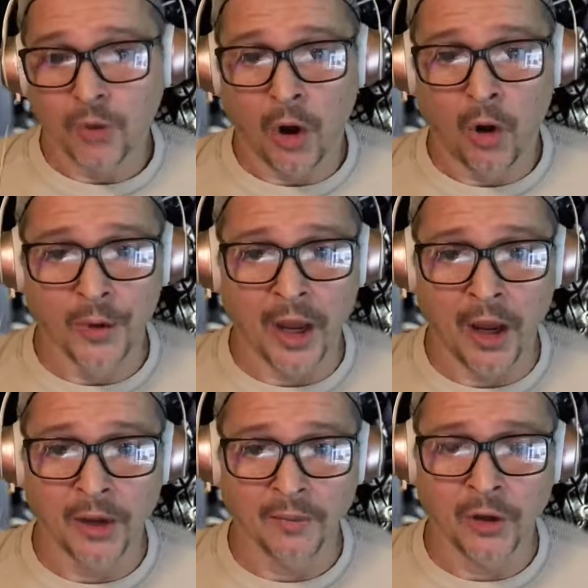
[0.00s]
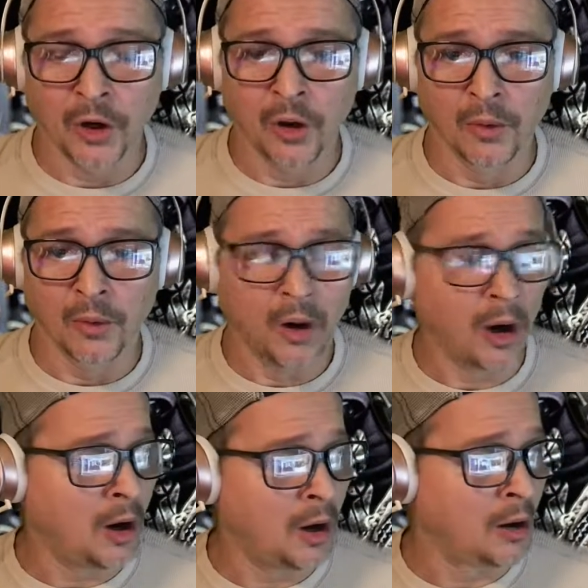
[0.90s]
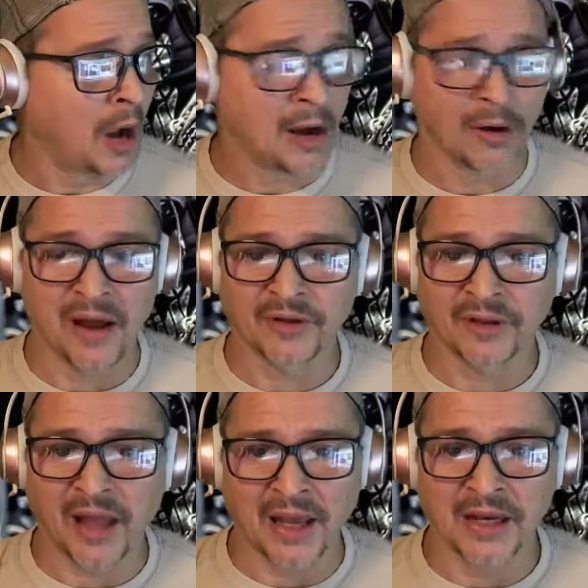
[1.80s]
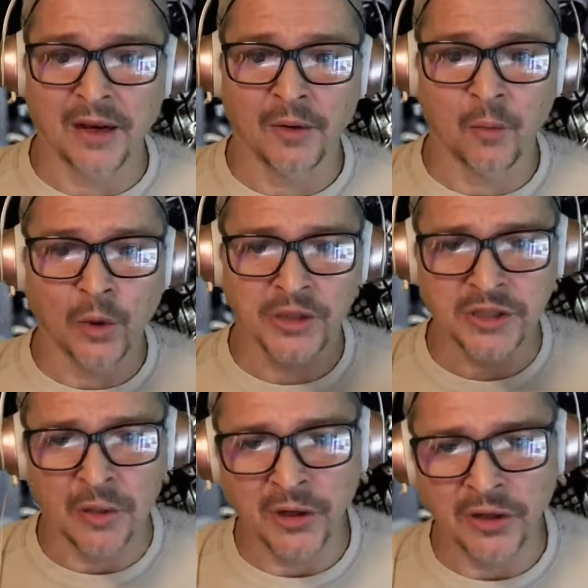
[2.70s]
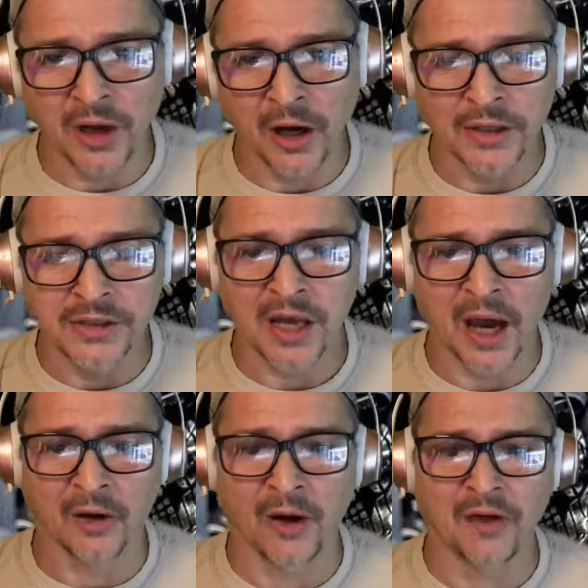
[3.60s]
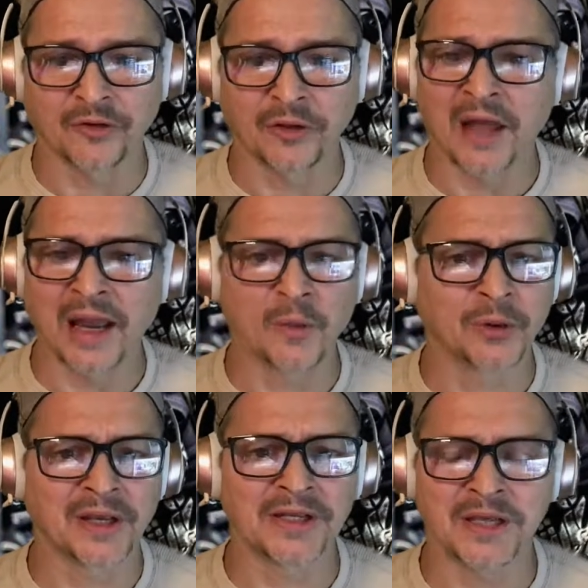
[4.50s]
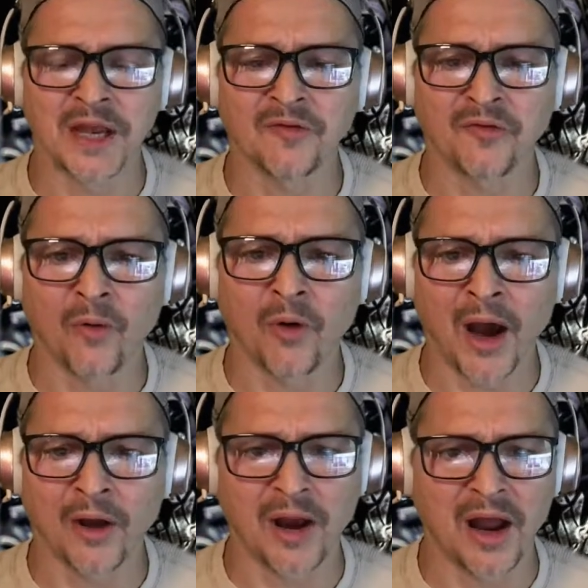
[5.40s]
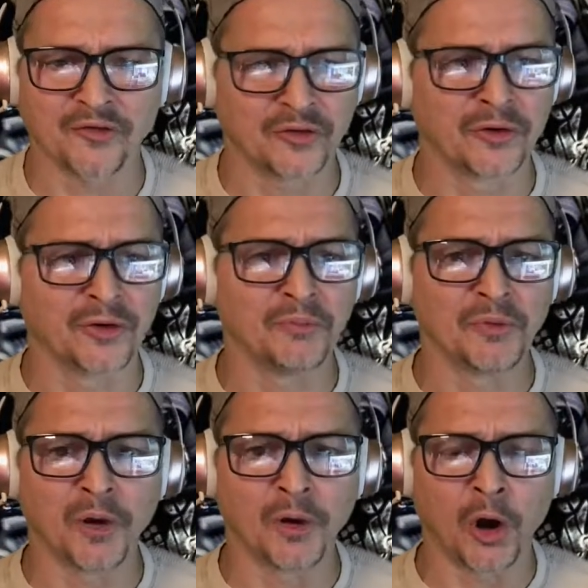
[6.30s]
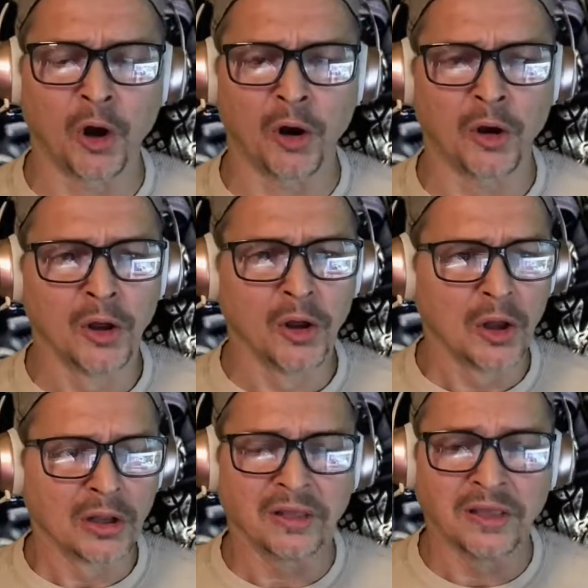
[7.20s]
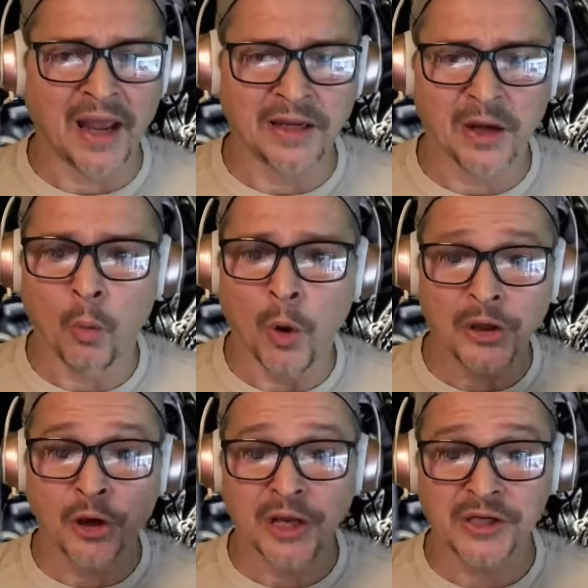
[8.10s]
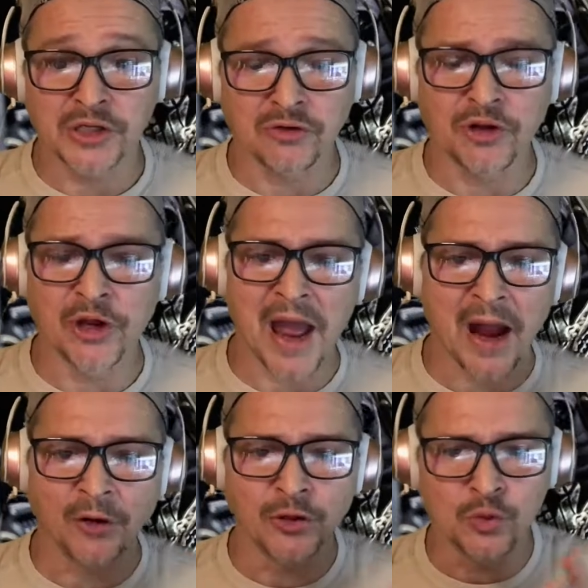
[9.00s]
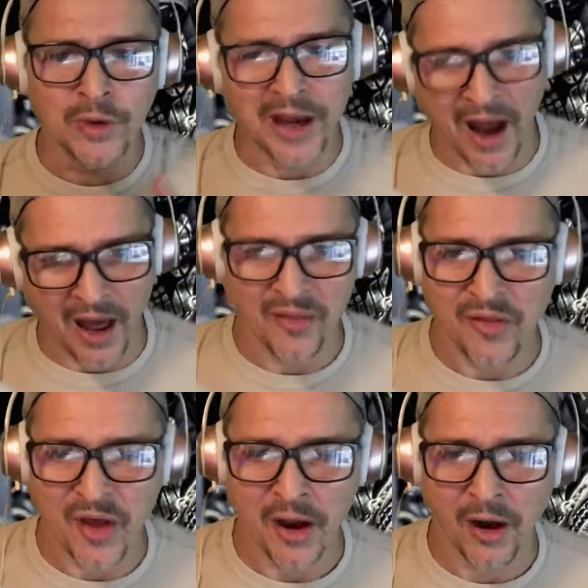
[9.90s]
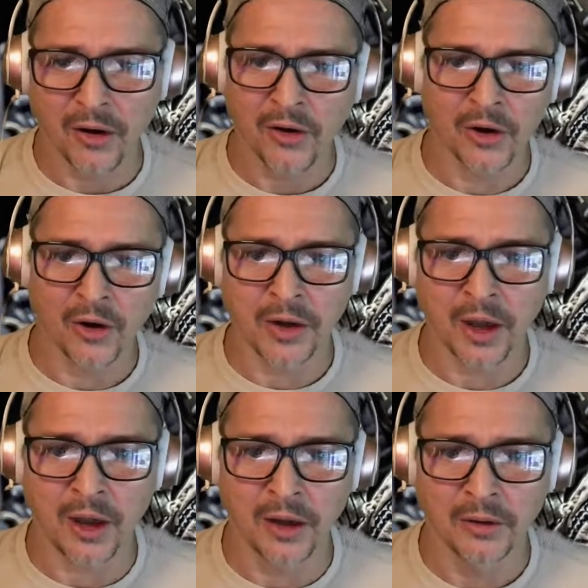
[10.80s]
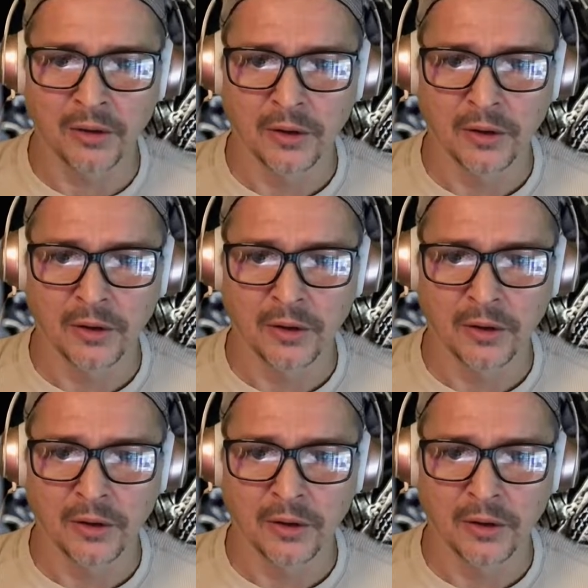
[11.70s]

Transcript: Okay, you know, uh, I don't have to like what somebody does. I don't have to like what they stand for. I don't have to uh, like what your history and how you got there, okay?